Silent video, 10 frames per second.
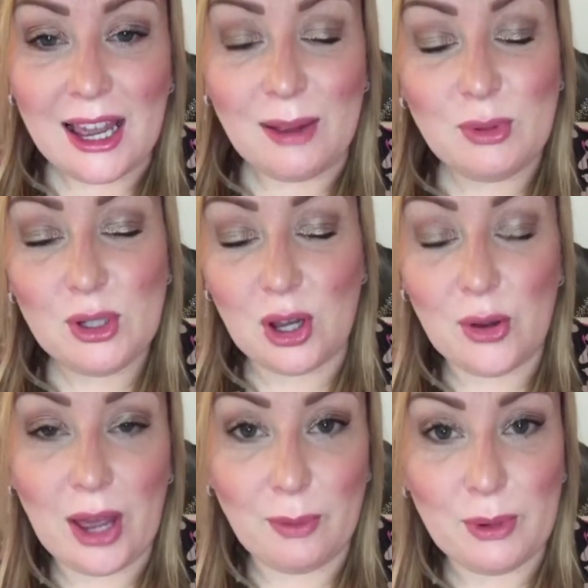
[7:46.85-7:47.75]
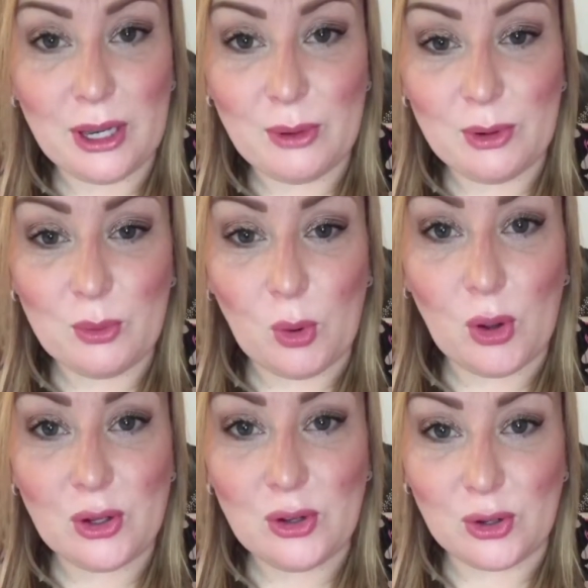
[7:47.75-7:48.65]
I'm so happy with
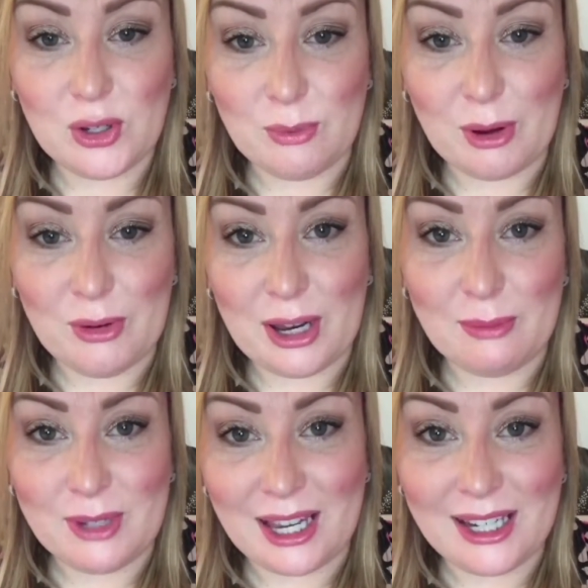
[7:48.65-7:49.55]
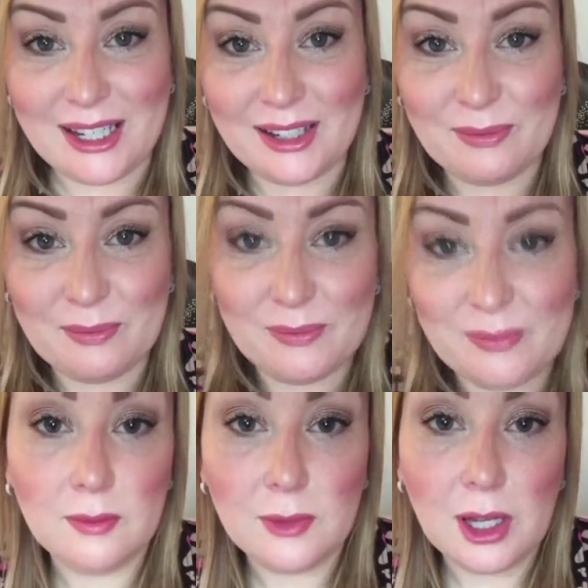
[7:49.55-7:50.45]
what Dr. Maryam did.
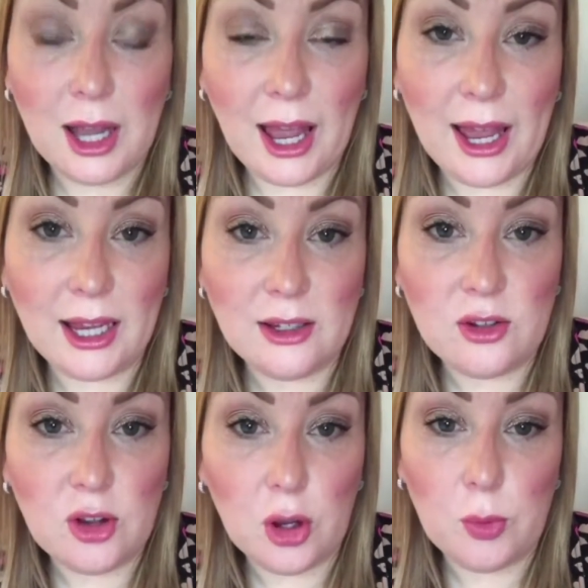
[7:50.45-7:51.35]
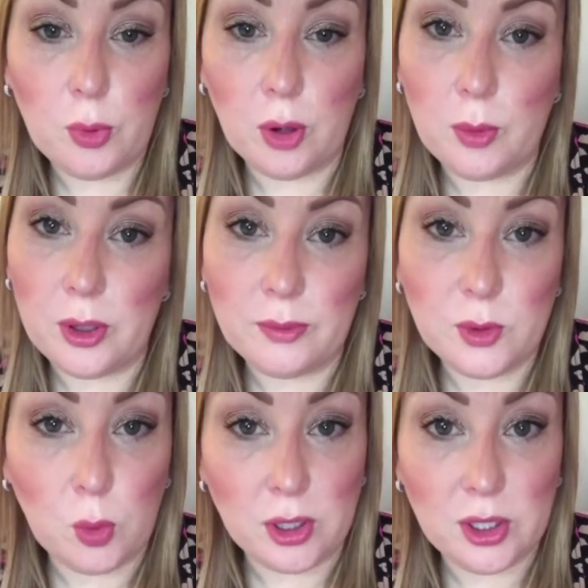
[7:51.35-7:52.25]
I had no
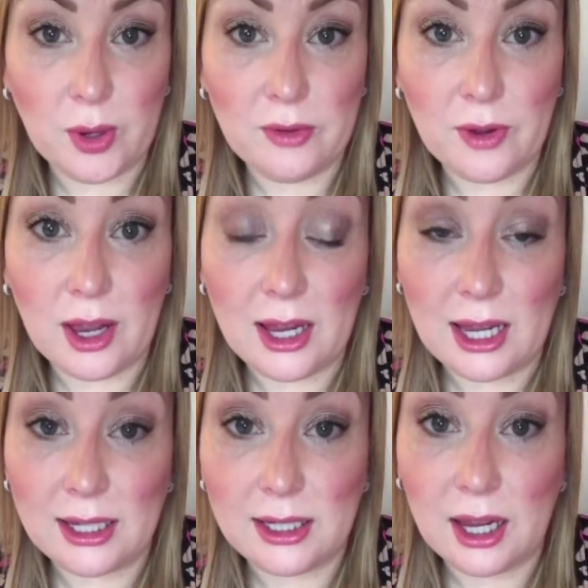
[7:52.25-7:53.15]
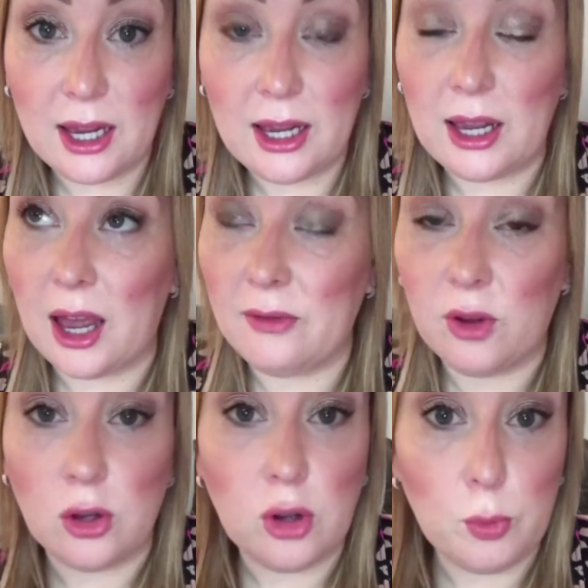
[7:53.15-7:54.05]
problems whatsoever last night.
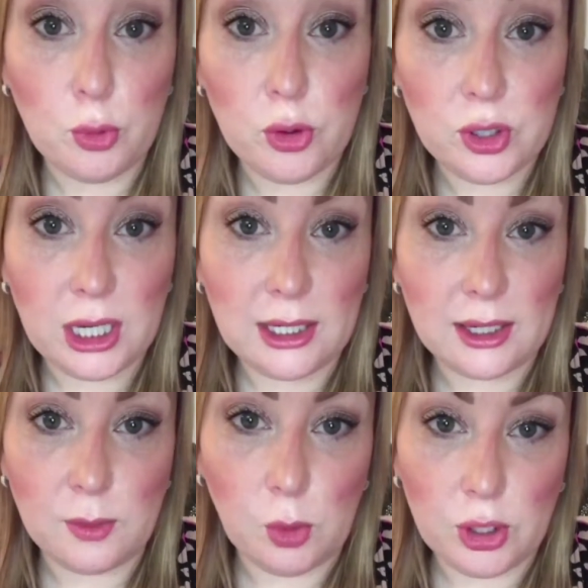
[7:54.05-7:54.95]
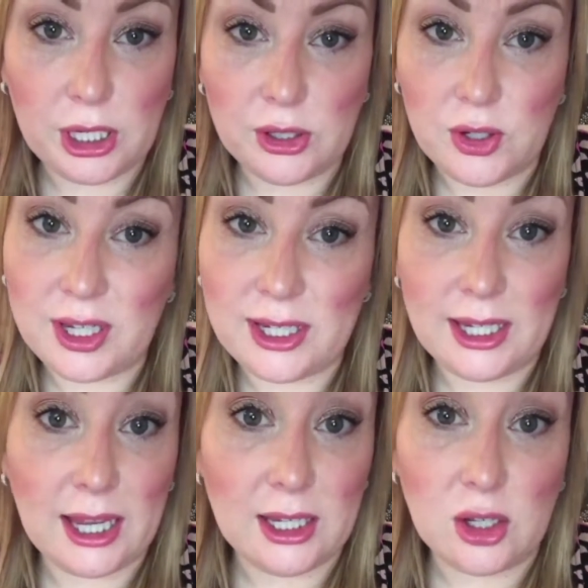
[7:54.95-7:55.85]
I've got no bruising this morning, so you can
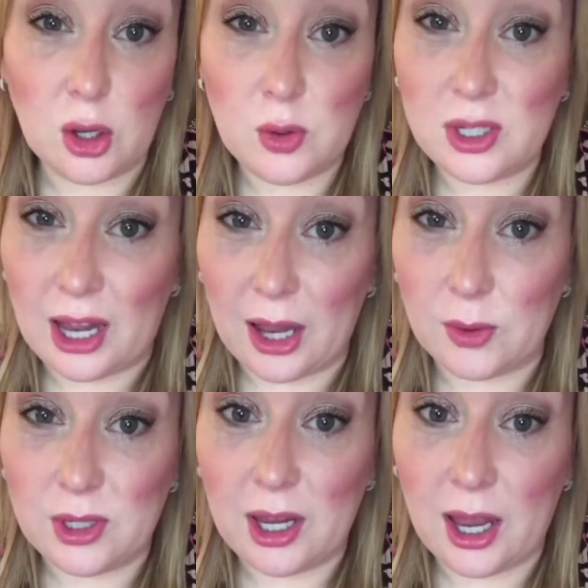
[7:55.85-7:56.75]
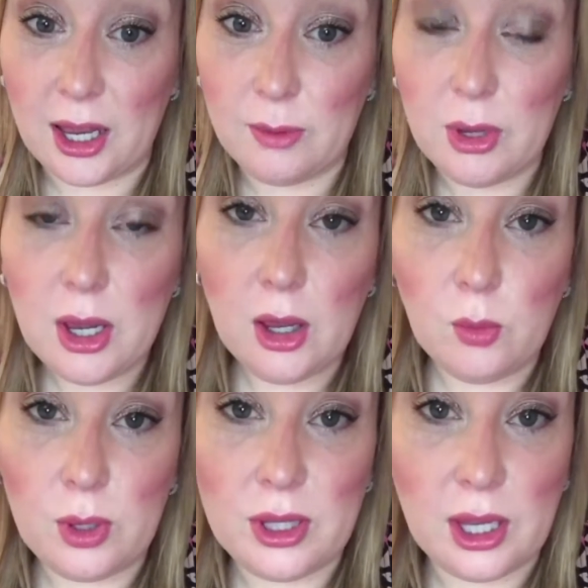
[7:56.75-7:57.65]
see there's no downtime
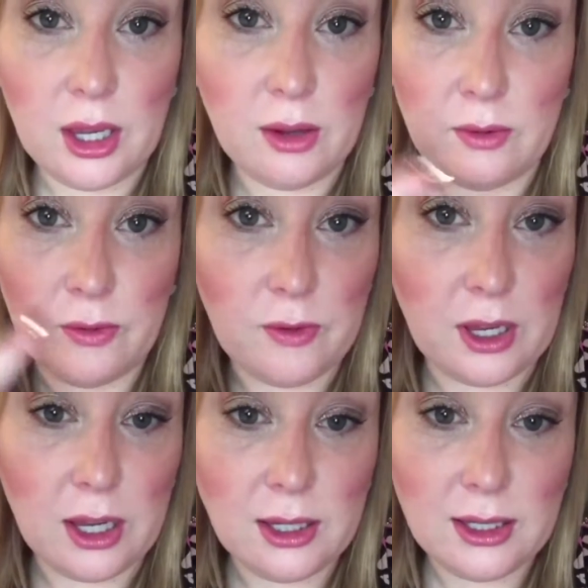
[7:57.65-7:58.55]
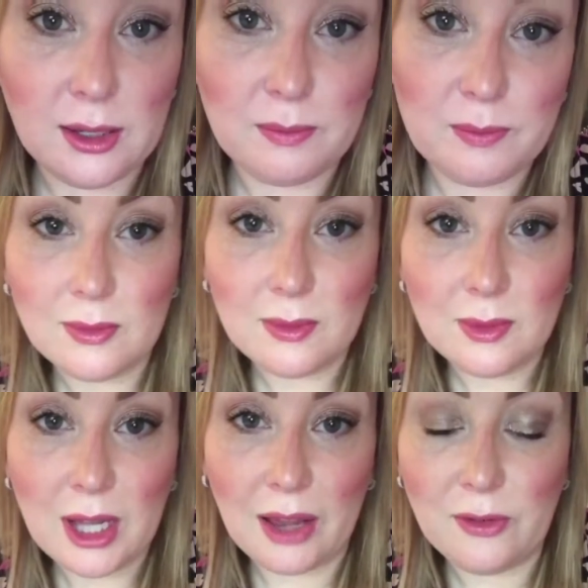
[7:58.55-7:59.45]
with the fillers.
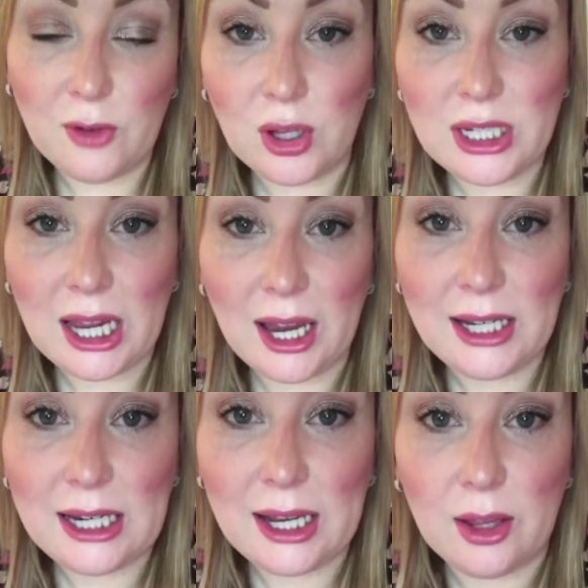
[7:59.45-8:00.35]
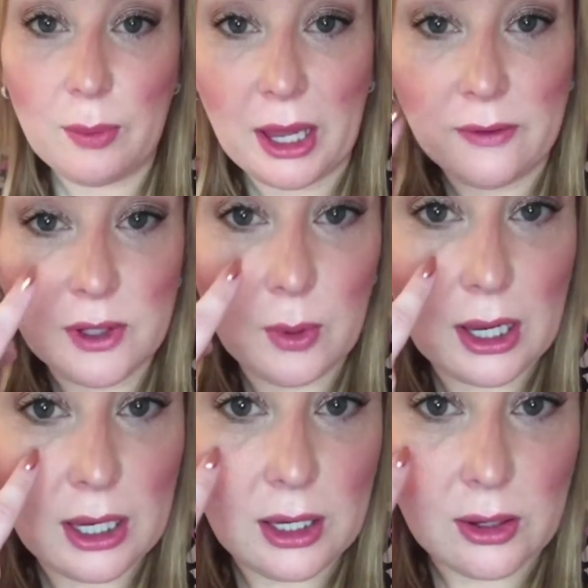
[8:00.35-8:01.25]
I've got a tiny little bit of
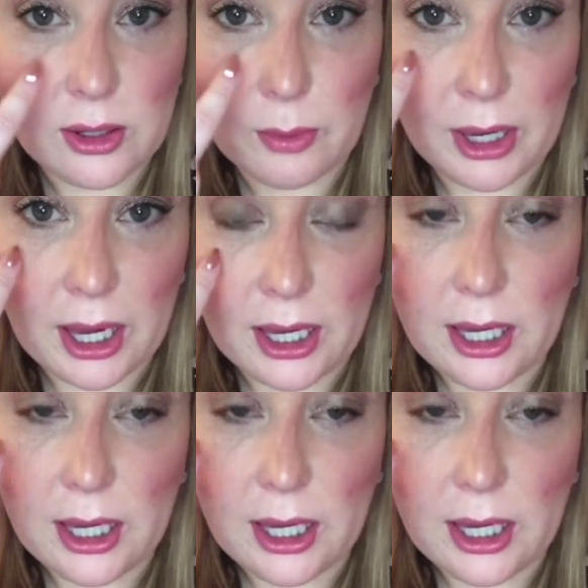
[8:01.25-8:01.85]
swelling under my eye